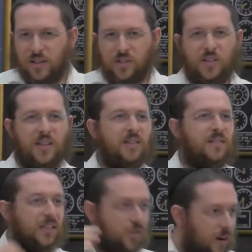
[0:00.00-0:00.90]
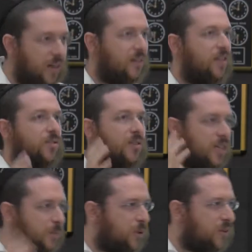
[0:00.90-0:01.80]
so then that's great and you're a
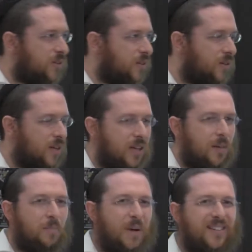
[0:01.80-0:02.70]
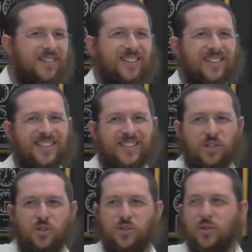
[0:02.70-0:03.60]
nice person. But
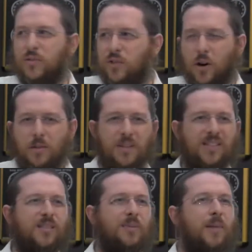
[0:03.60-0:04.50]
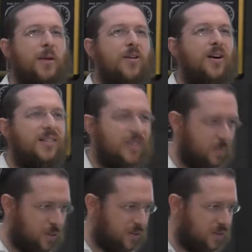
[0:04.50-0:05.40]
to serve God means to become a nicer
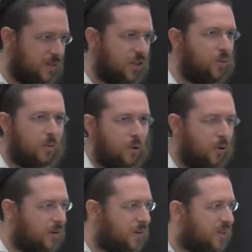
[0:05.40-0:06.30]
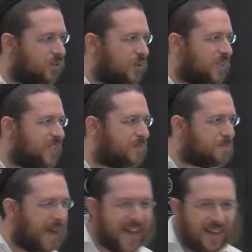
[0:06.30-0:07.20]
person than you were born, to
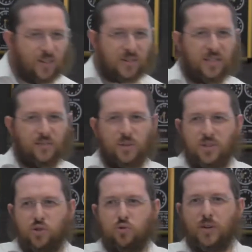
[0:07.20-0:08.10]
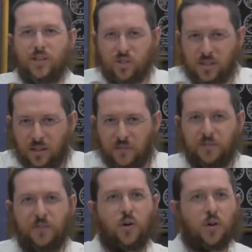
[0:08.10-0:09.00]
expand yourself, to stretch
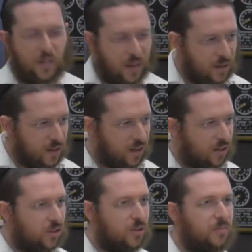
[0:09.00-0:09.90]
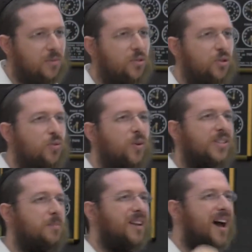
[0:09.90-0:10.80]
yourself further, to do
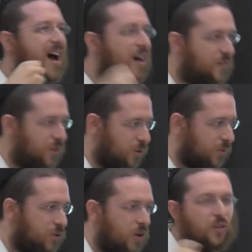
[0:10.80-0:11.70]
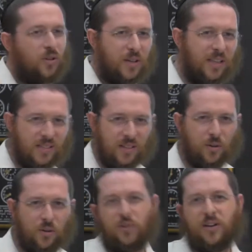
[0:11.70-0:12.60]
what's a bit hard for you, not your easy,
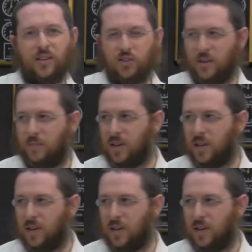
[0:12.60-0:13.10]
not your nature.